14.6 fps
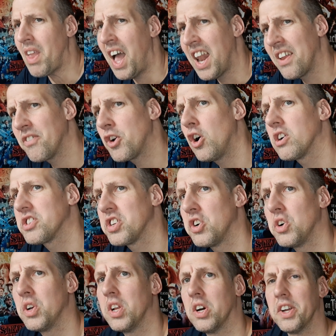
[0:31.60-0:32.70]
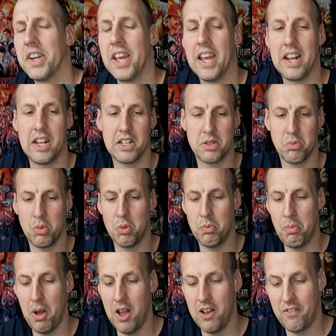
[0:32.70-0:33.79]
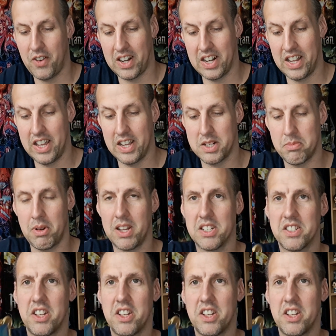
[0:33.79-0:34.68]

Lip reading: And I've got a toy line here that will perfectly explain it.